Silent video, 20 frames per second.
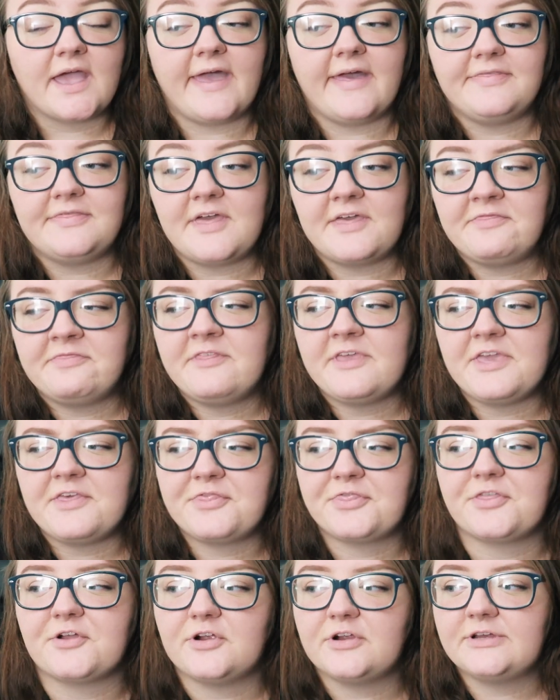And then the
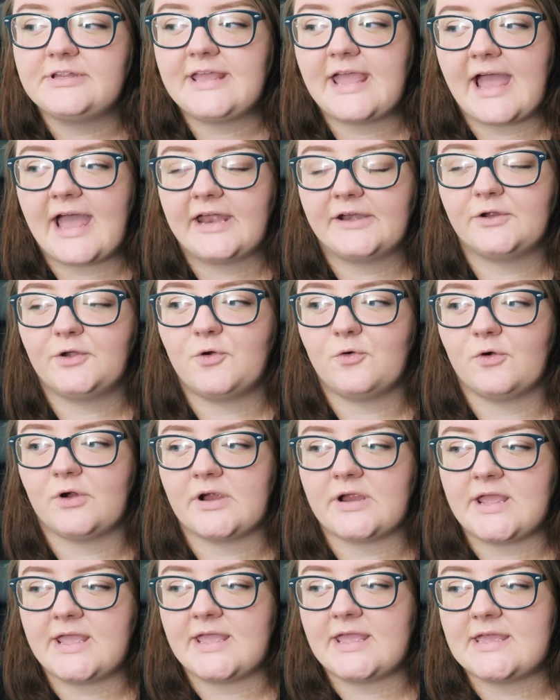third
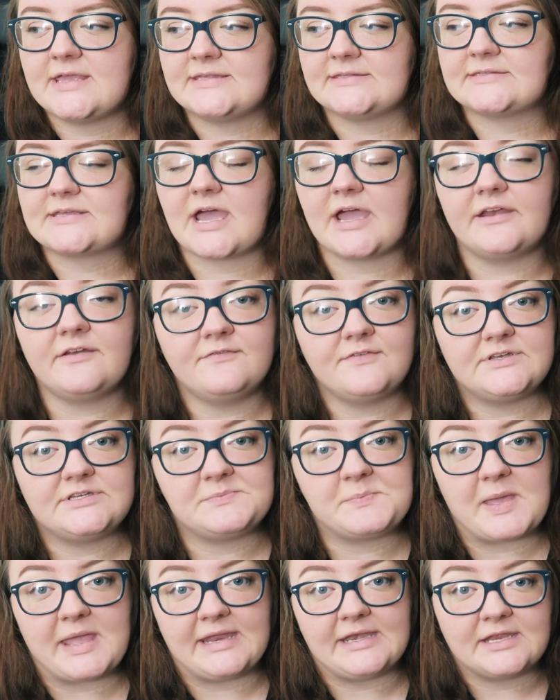category is kind of a
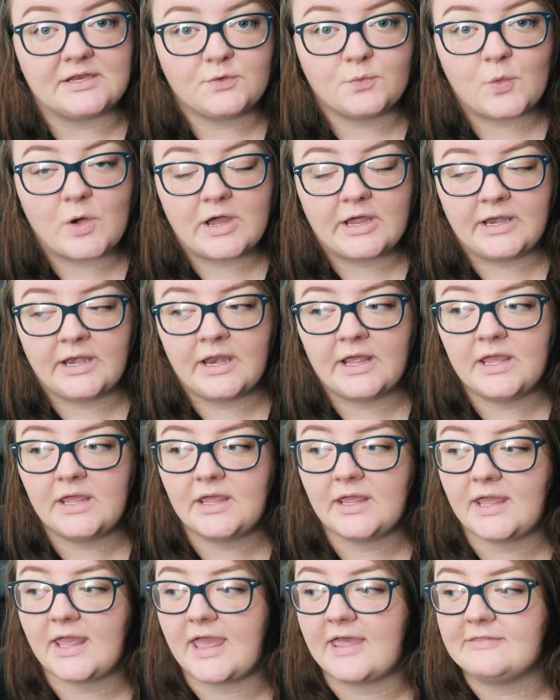debated one,
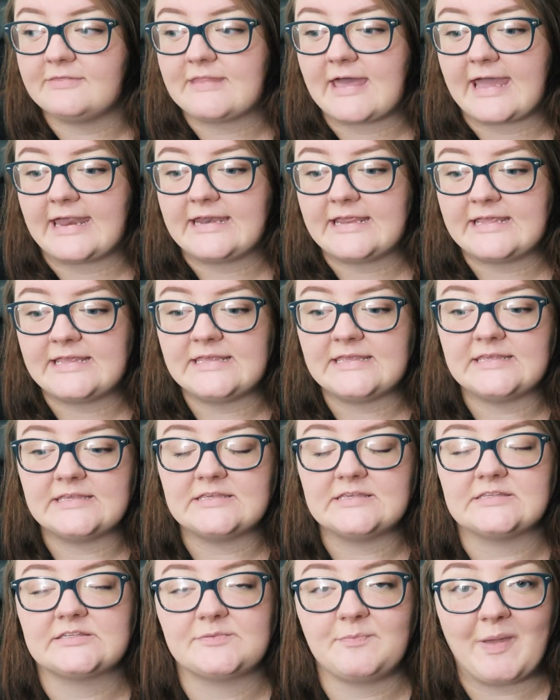and that
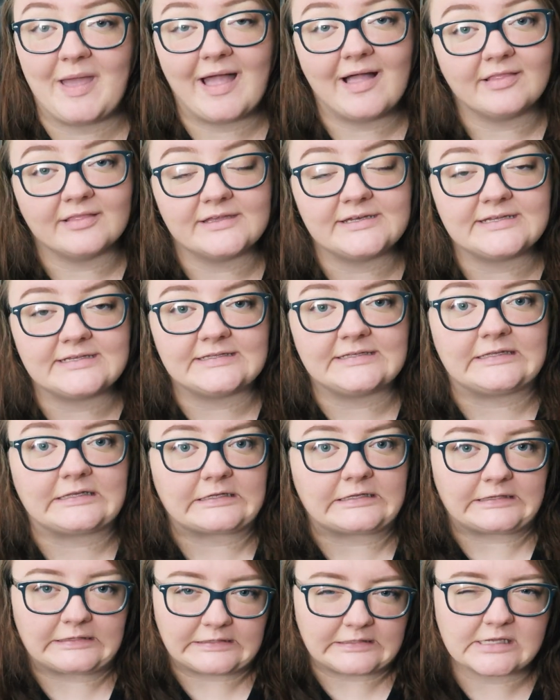is pelleted
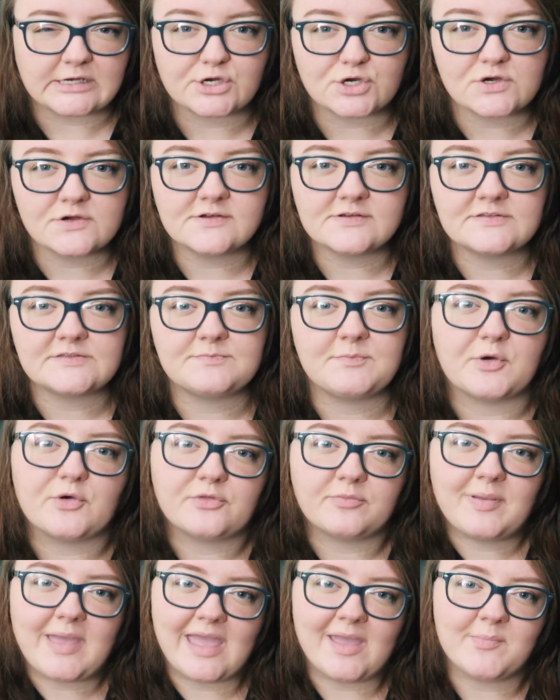litters,
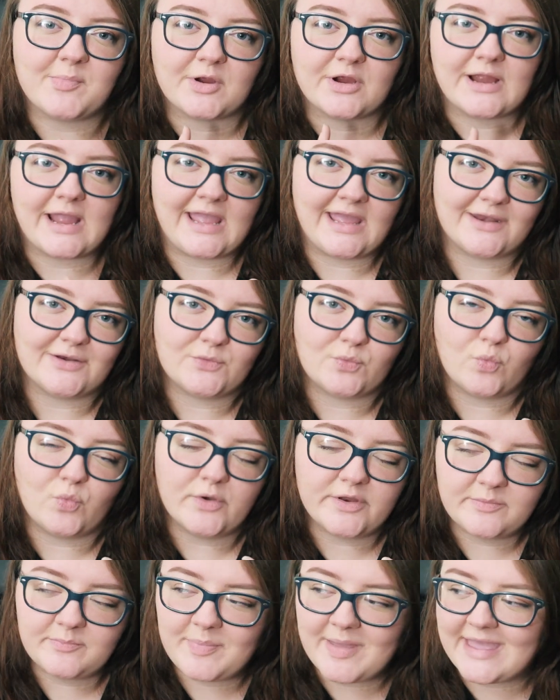both paper and
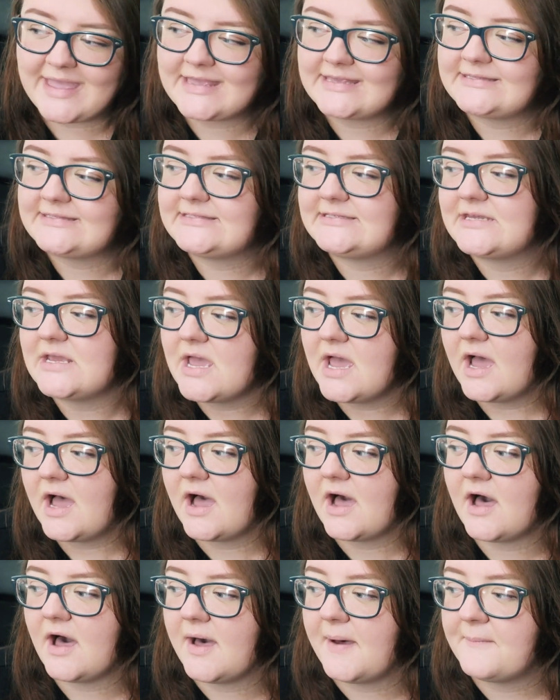wood-based.
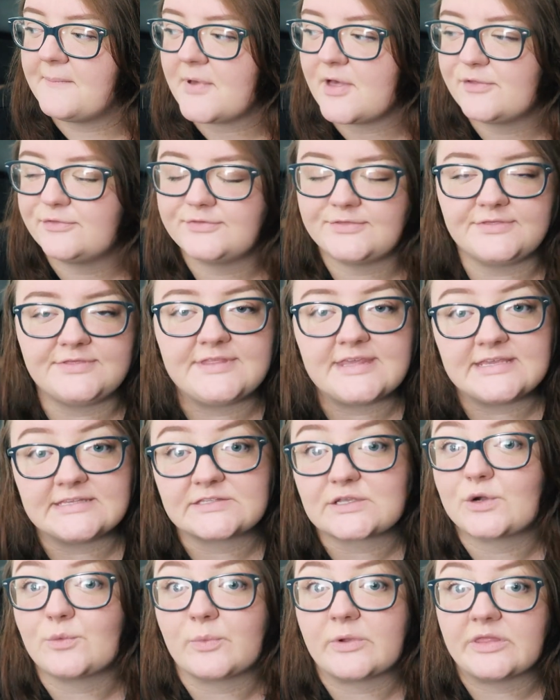Um,
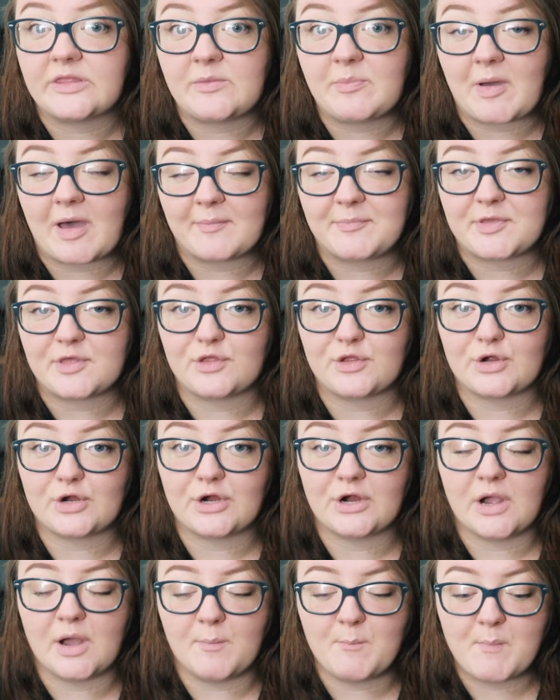these are really
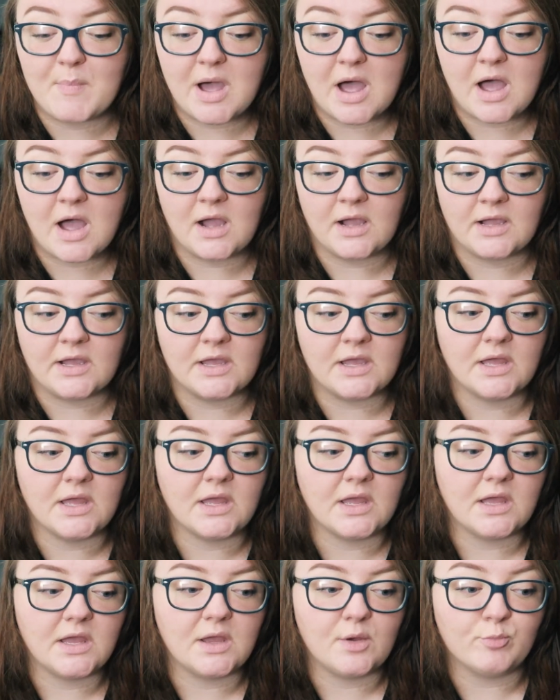popular
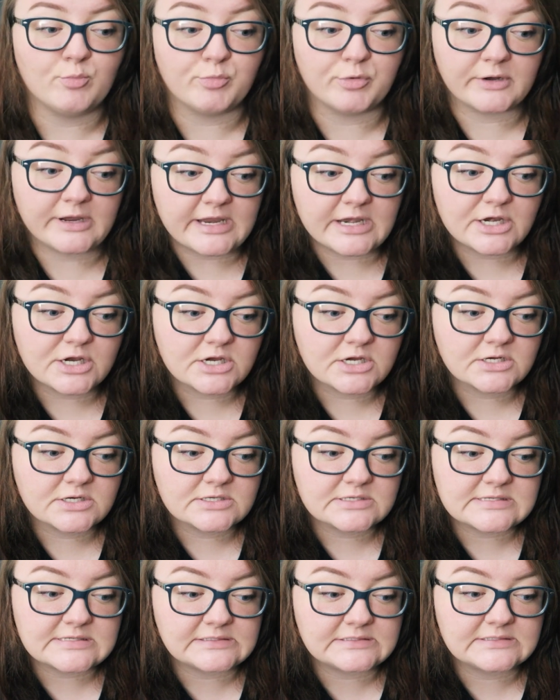among
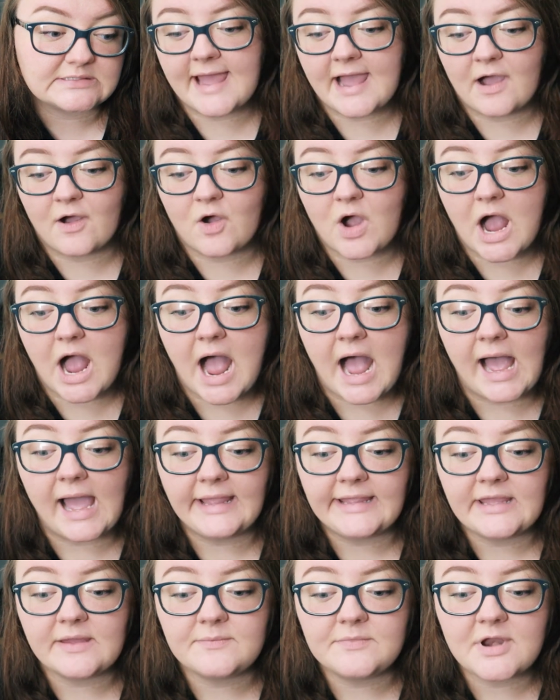breeders. Now,
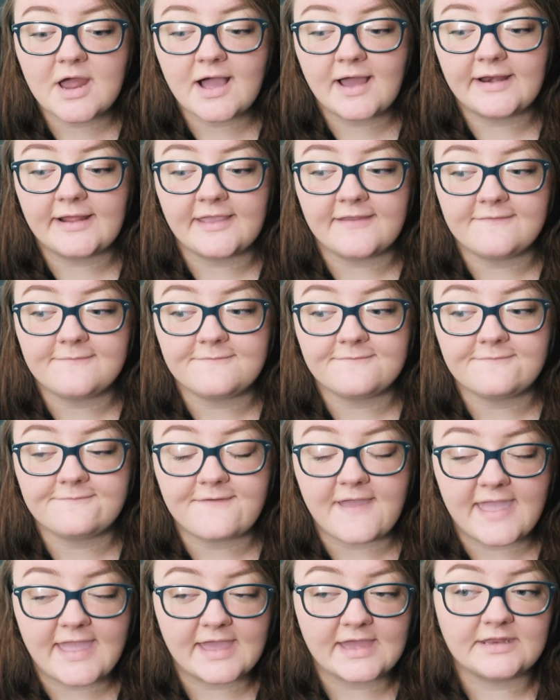I am not a
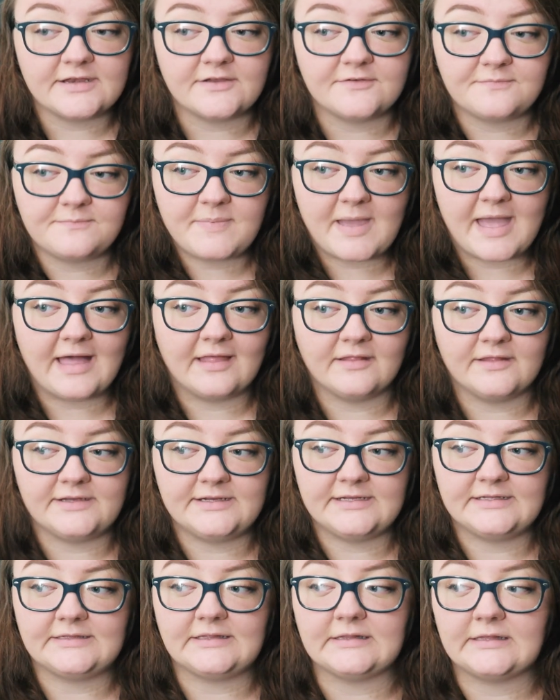fan of
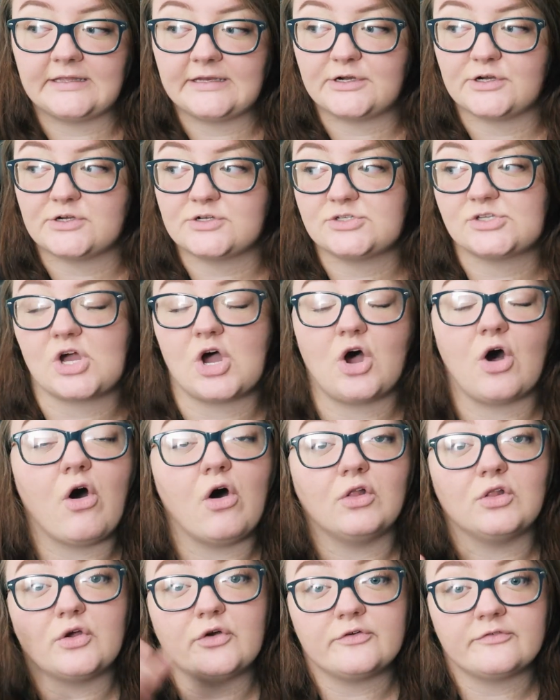pelleted litters
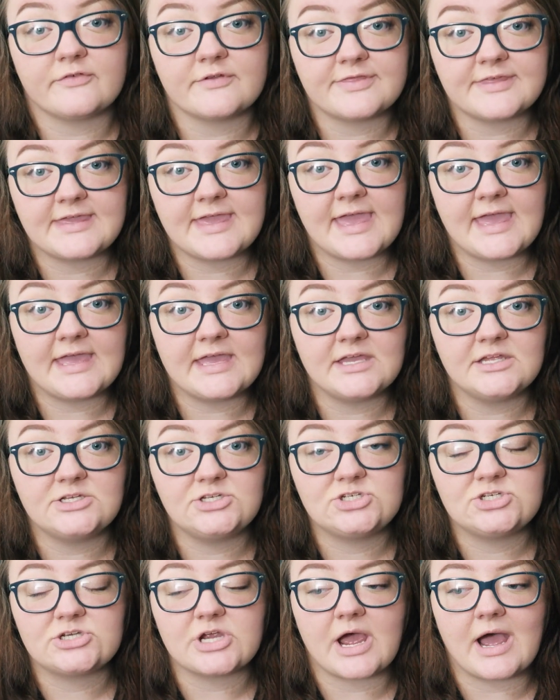all over the
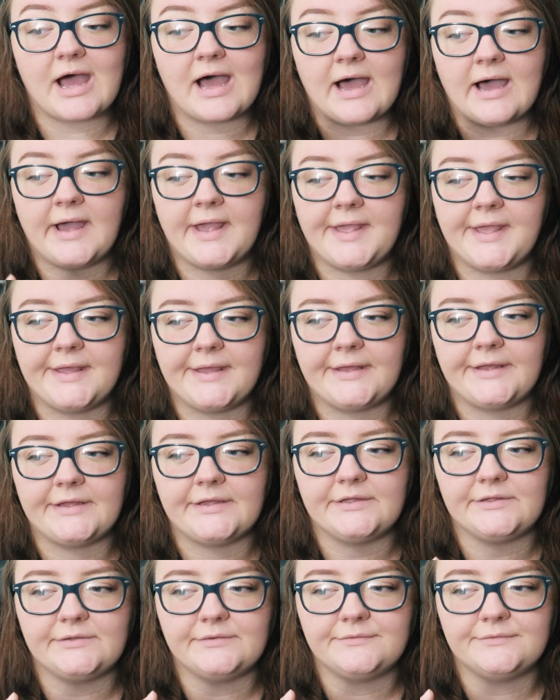cage.
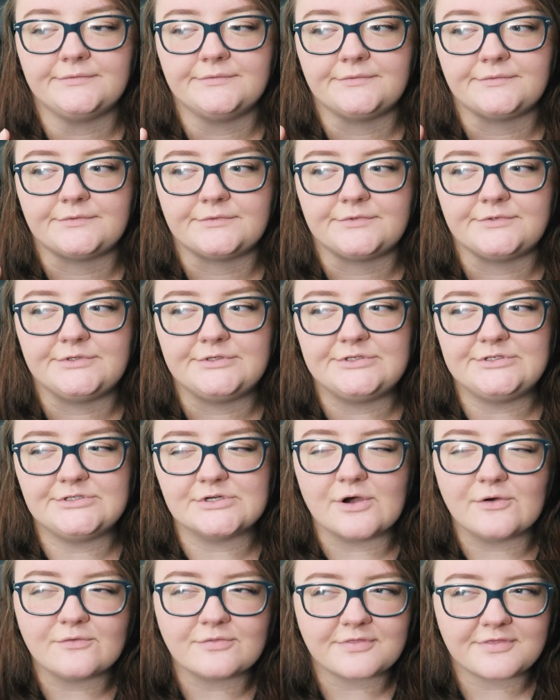I
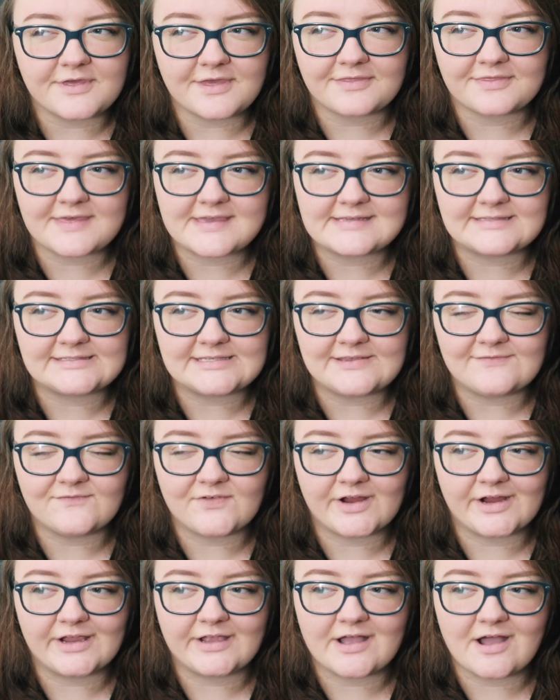don't think they
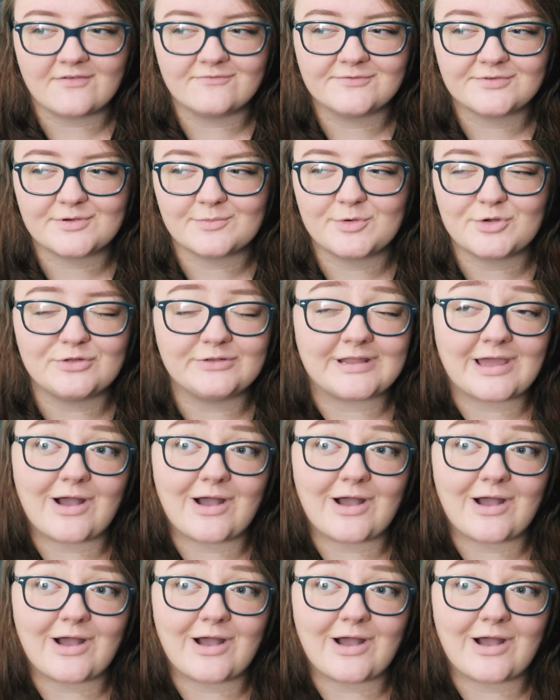seem very comfortable.